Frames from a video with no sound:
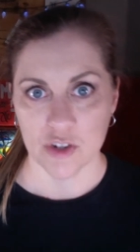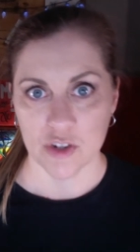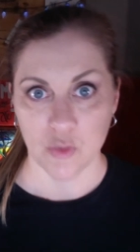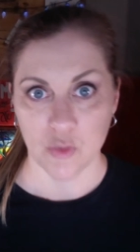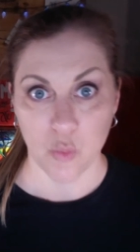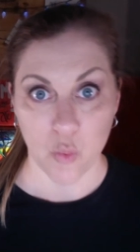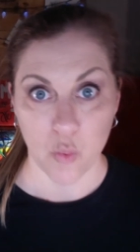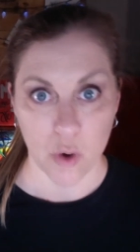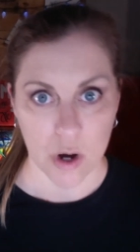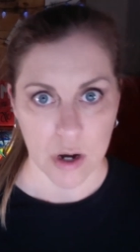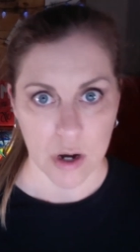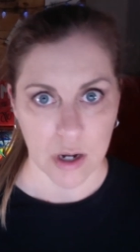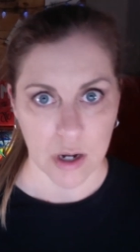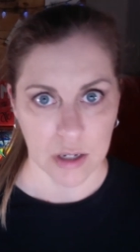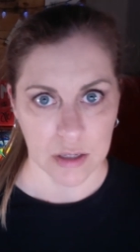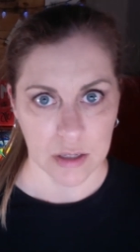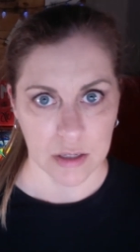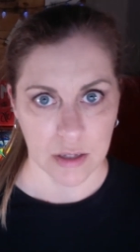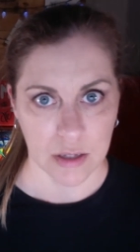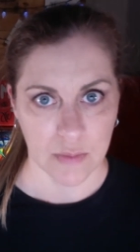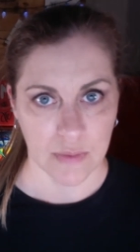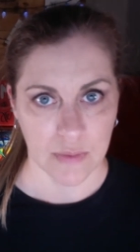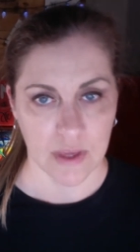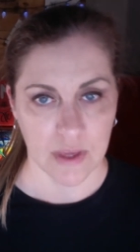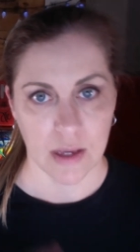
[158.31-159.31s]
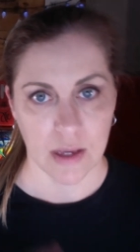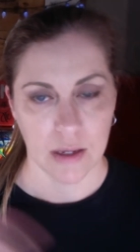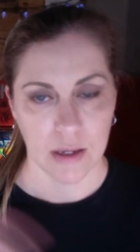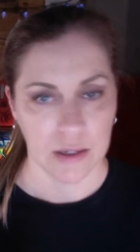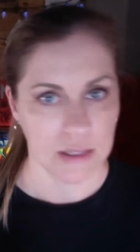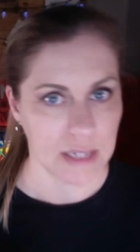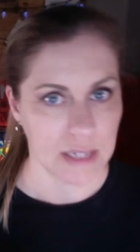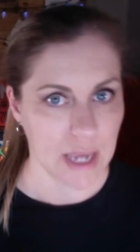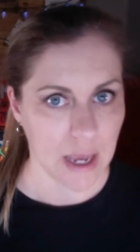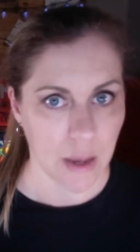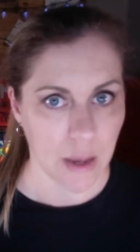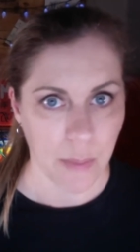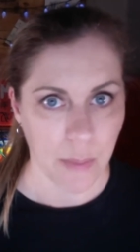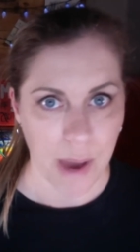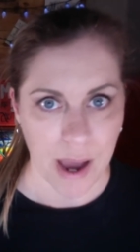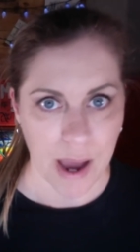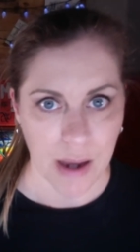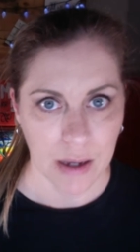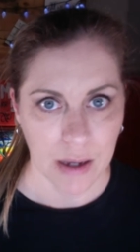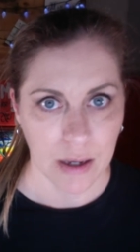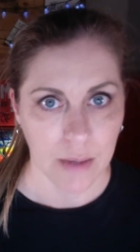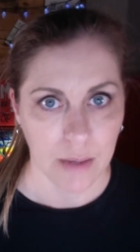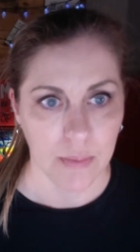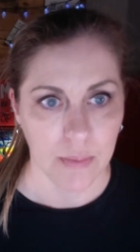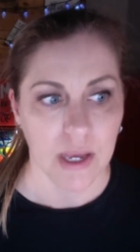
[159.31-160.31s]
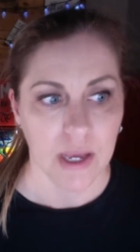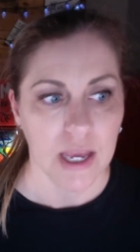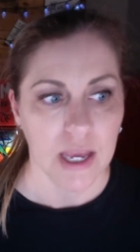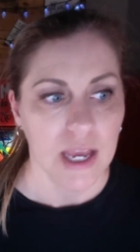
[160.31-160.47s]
of work on something, take a backup.